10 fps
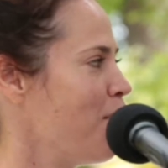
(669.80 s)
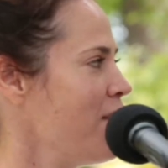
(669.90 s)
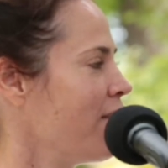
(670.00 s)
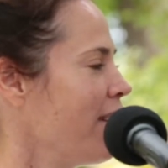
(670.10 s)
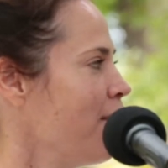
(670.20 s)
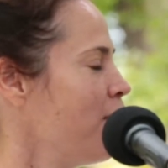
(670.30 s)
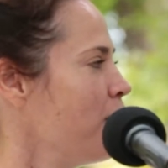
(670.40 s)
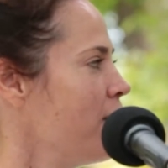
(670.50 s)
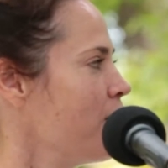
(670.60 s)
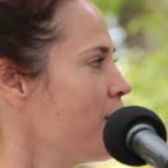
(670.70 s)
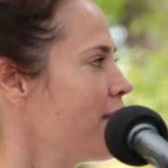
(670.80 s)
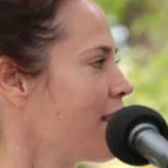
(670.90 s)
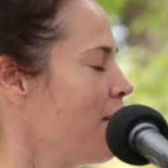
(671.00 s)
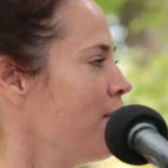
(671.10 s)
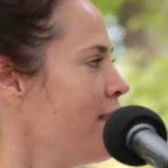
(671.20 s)
I'm wondering, if you were to do a
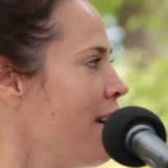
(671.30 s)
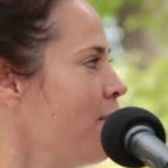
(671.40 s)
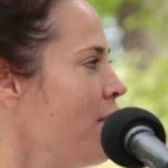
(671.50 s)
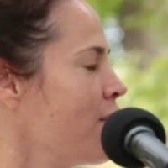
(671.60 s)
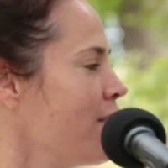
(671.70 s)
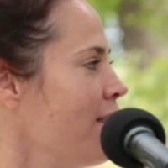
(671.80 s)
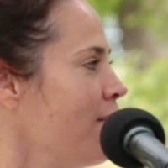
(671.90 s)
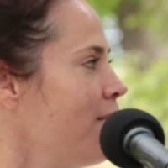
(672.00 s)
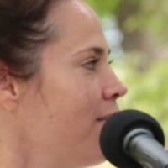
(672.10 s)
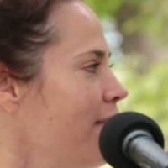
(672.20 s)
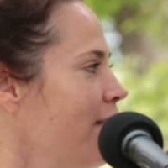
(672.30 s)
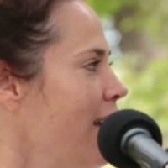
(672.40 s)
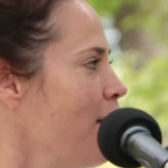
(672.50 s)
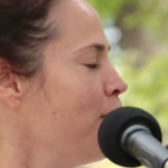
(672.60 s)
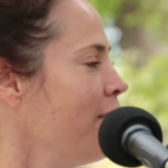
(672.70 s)
scaled down version of
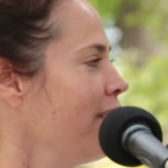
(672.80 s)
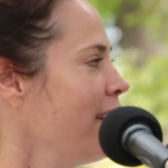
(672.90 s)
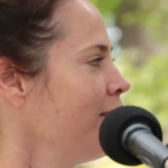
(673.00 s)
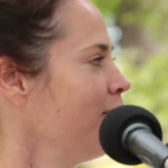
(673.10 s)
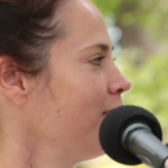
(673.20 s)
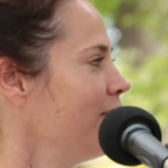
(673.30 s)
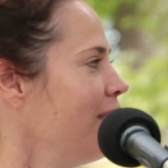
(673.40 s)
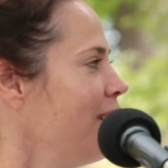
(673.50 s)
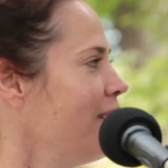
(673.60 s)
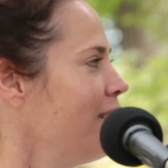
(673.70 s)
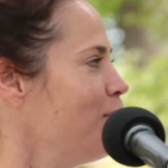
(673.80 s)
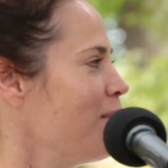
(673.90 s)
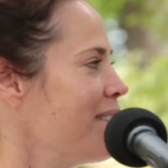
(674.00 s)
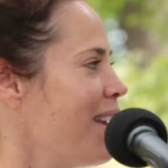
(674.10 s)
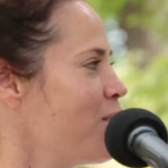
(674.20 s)
MPavilion,
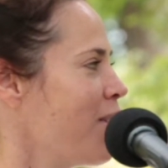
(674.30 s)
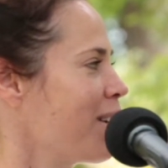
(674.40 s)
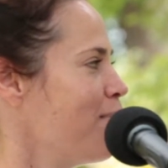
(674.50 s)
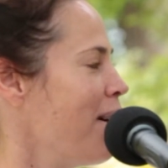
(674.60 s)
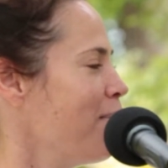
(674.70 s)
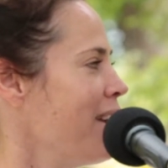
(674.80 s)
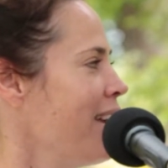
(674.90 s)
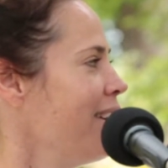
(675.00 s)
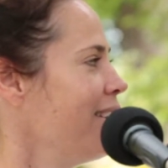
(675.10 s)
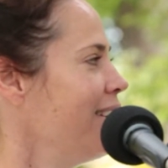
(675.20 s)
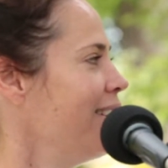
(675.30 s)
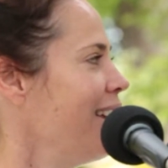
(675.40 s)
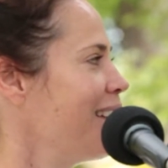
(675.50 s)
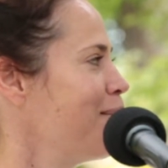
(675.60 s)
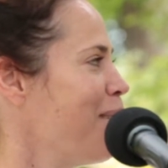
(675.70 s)
what soundtrack might we
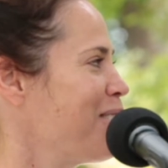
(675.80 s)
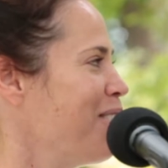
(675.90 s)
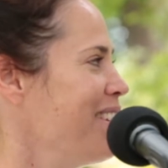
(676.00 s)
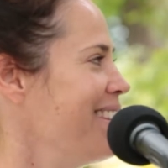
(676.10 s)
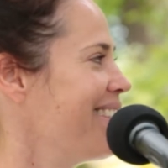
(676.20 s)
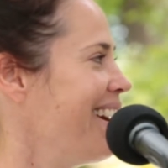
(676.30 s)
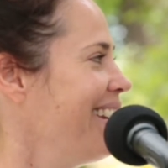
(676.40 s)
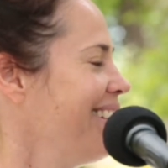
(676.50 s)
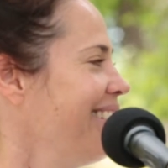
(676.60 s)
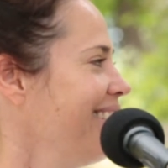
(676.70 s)
expect on the inside?